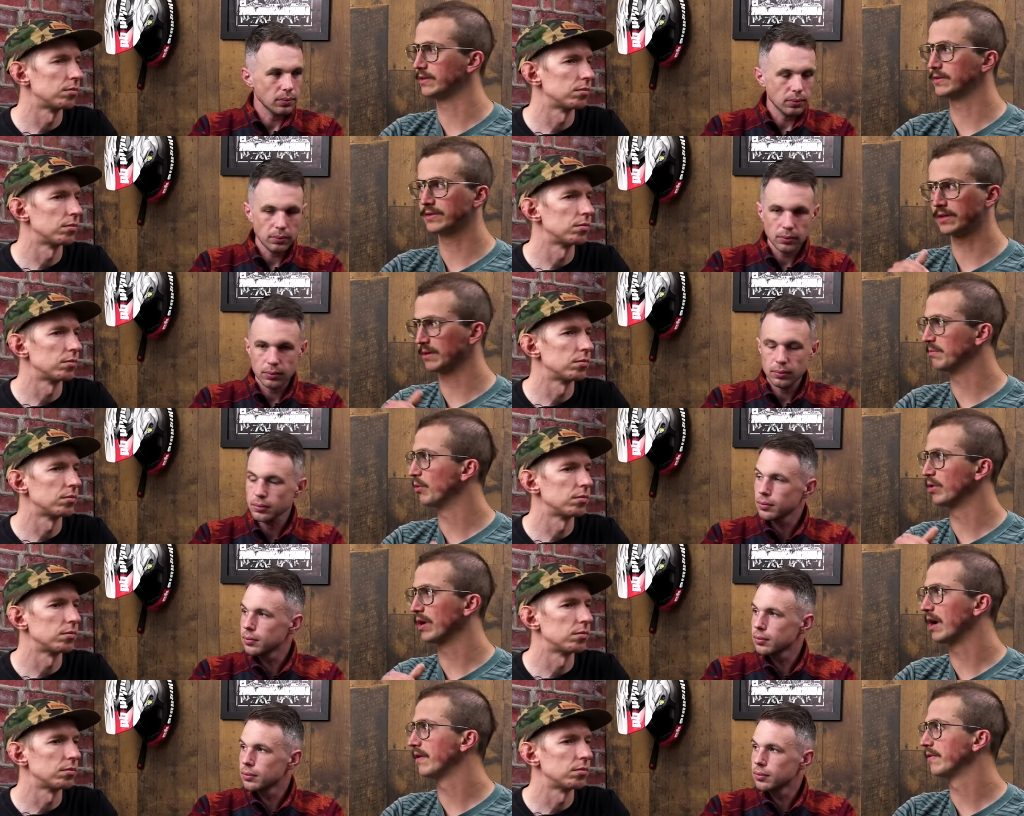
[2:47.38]
Speaker 1: there's just like more
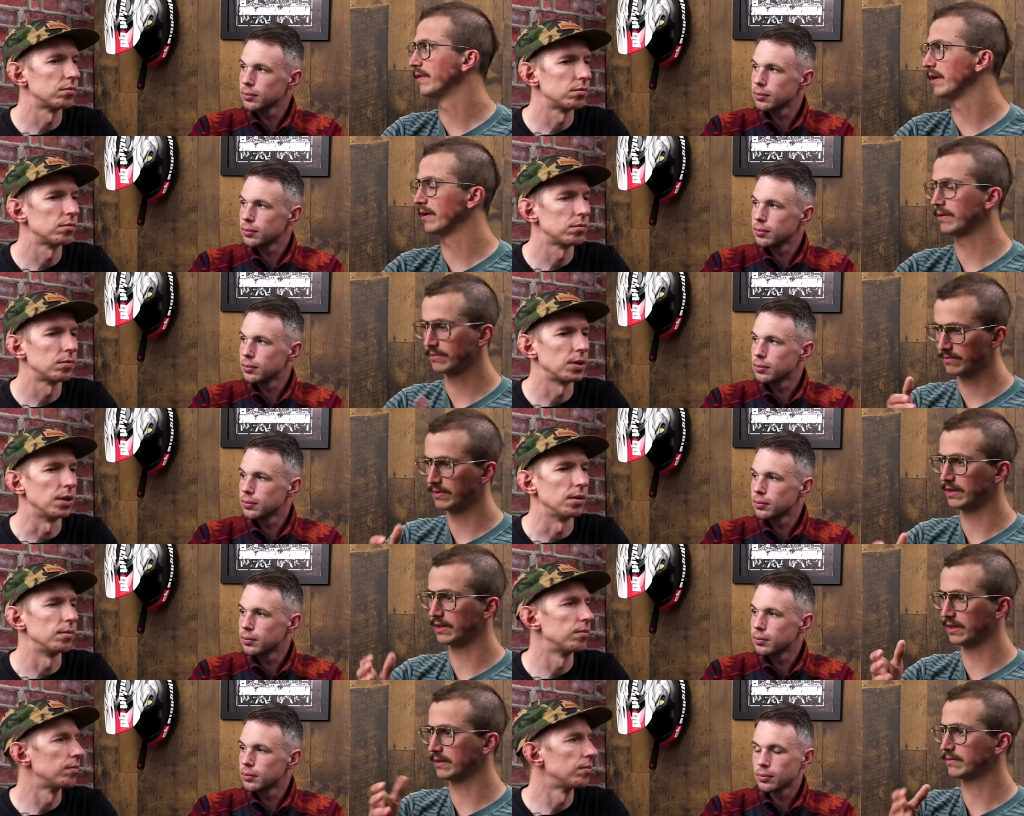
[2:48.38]
to offer there
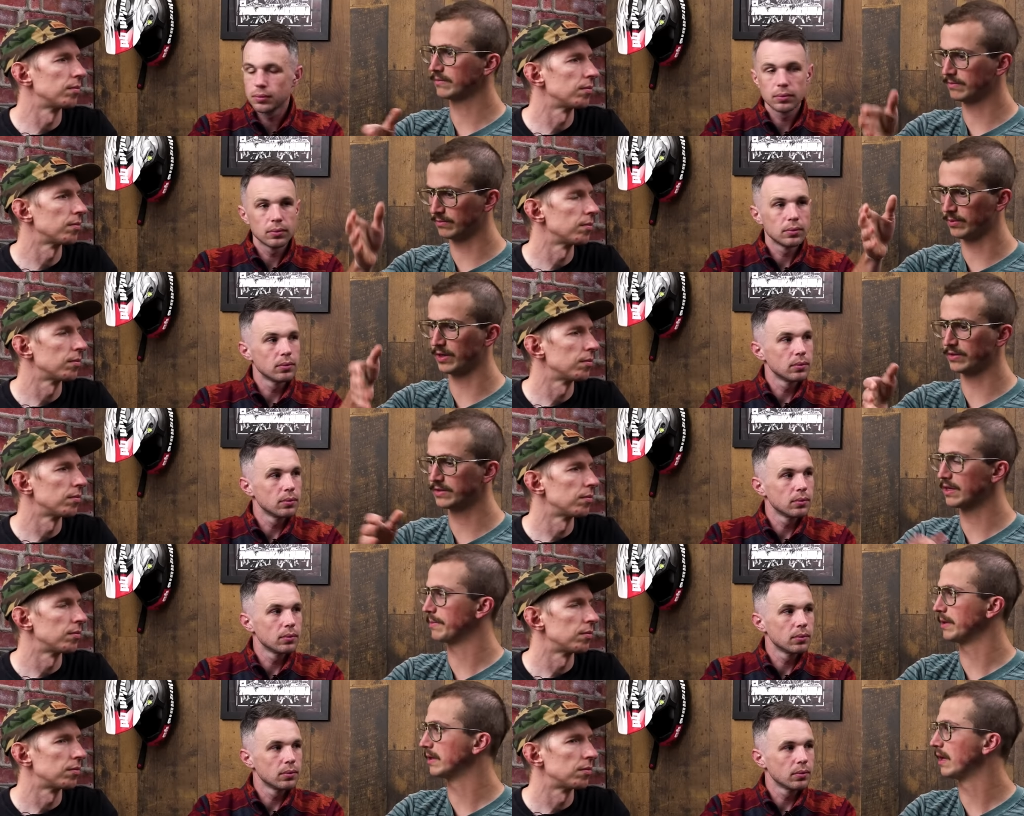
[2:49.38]
in like weird
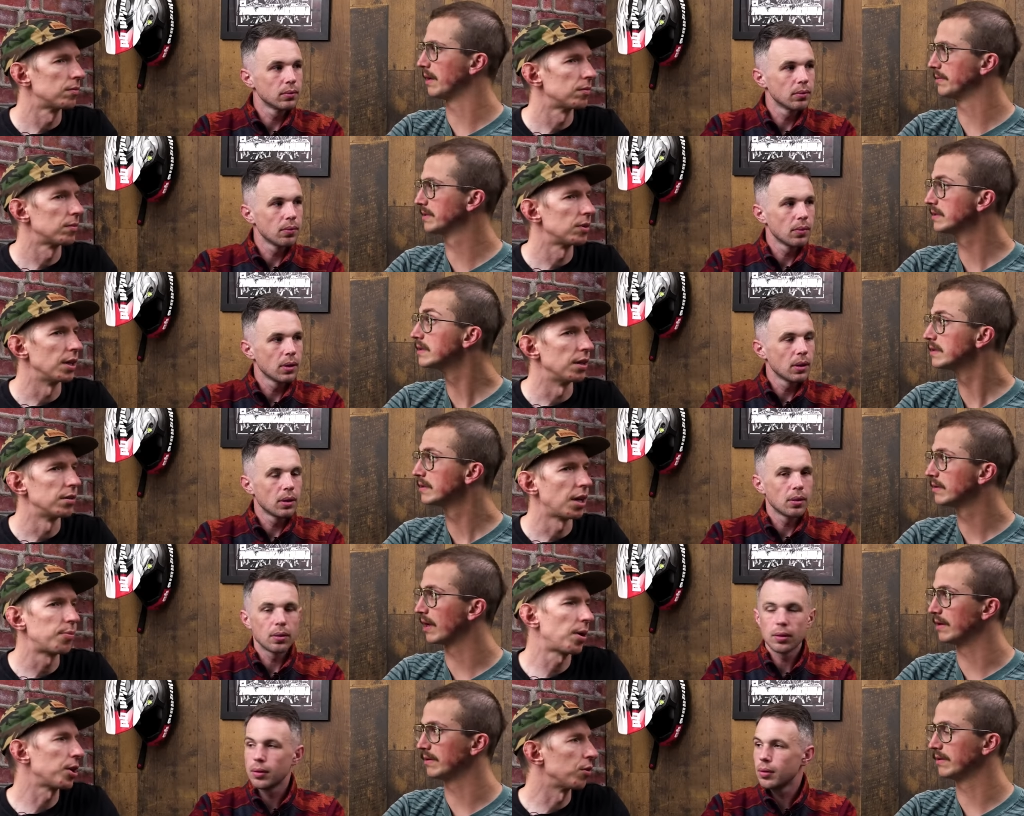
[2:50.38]
steppy climbs. Yeah,
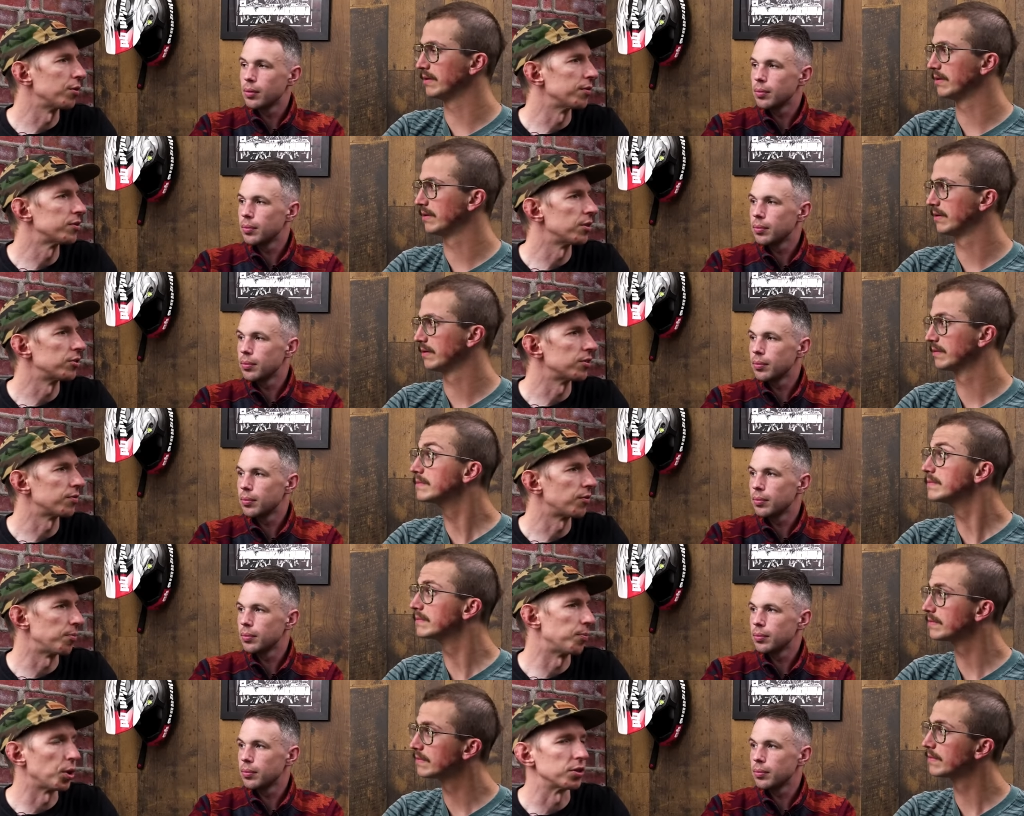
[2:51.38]
Speaker 2: I'd probably go Rift Zone just
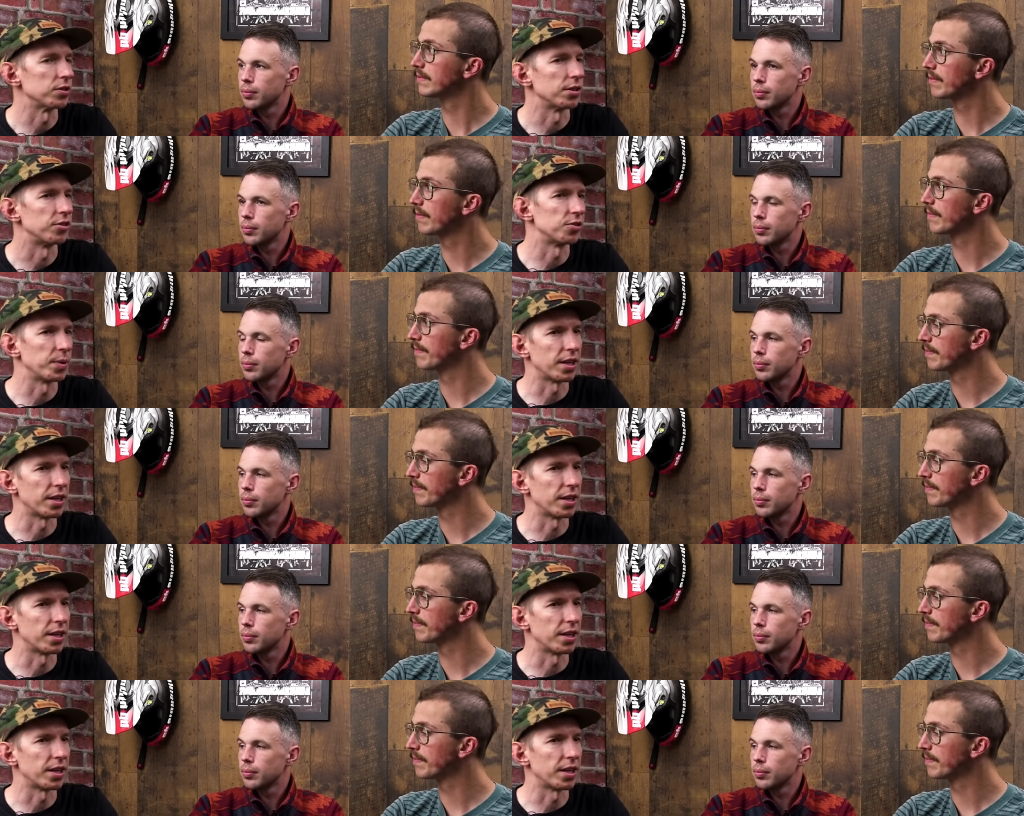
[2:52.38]
personally, just